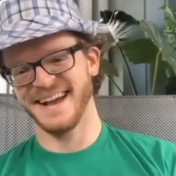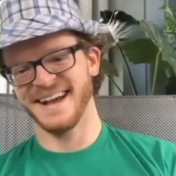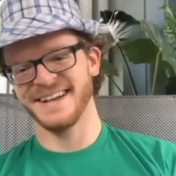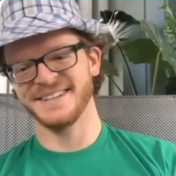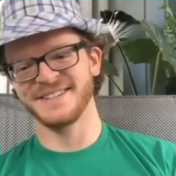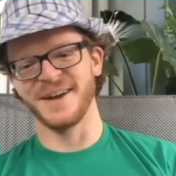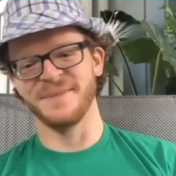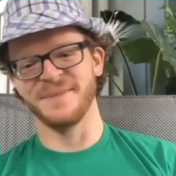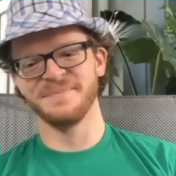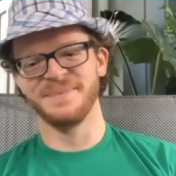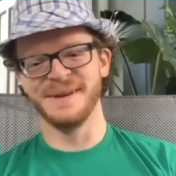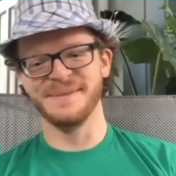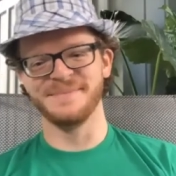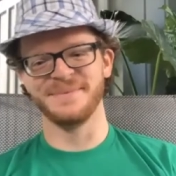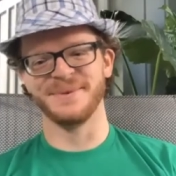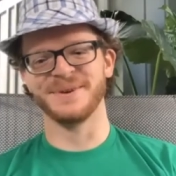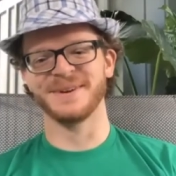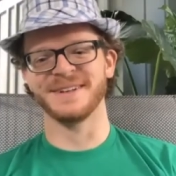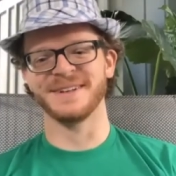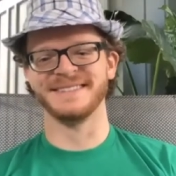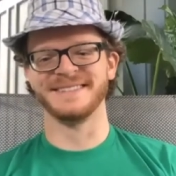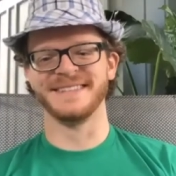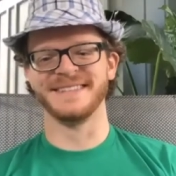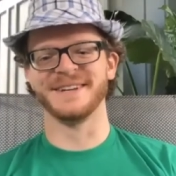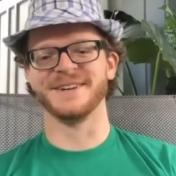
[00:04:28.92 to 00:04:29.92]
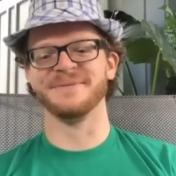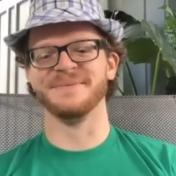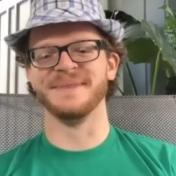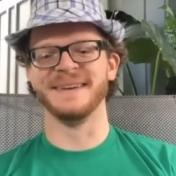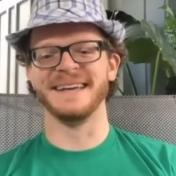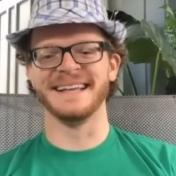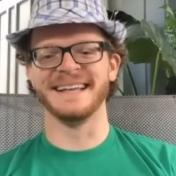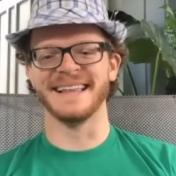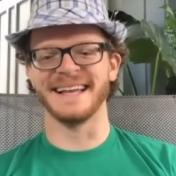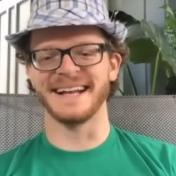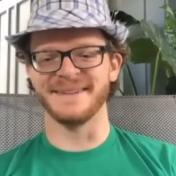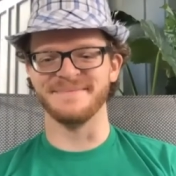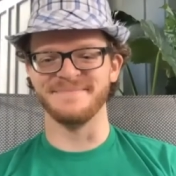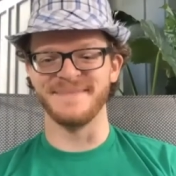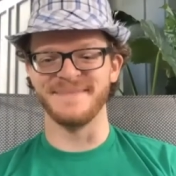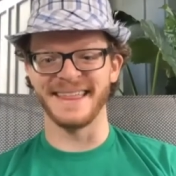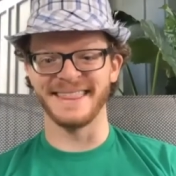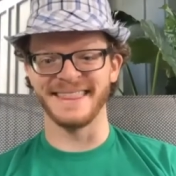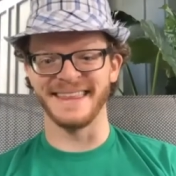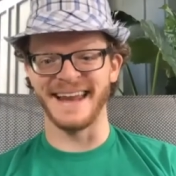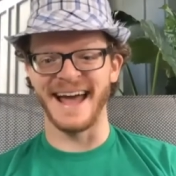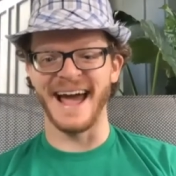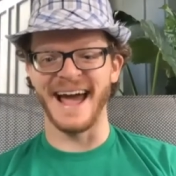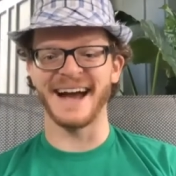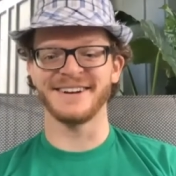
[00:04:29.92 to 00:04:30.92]
Some people consider me like a
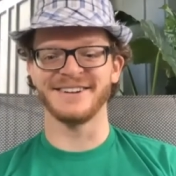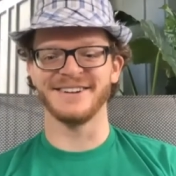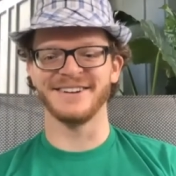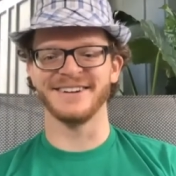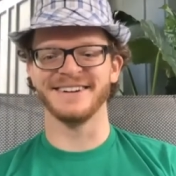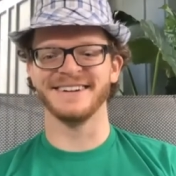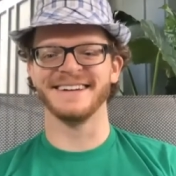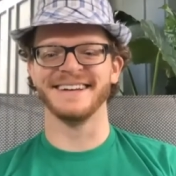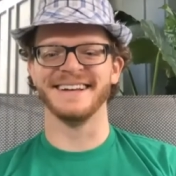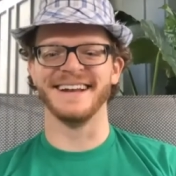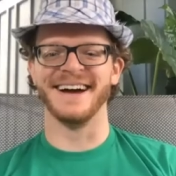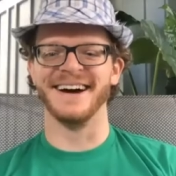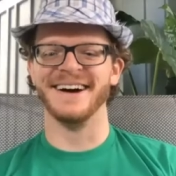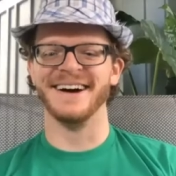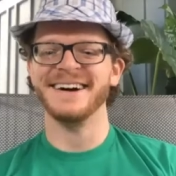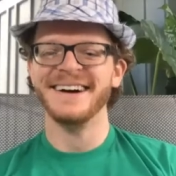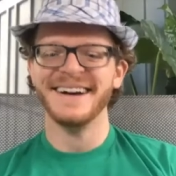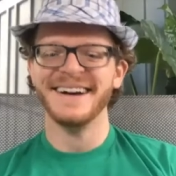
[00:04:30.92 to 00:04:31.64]
method actor, you know?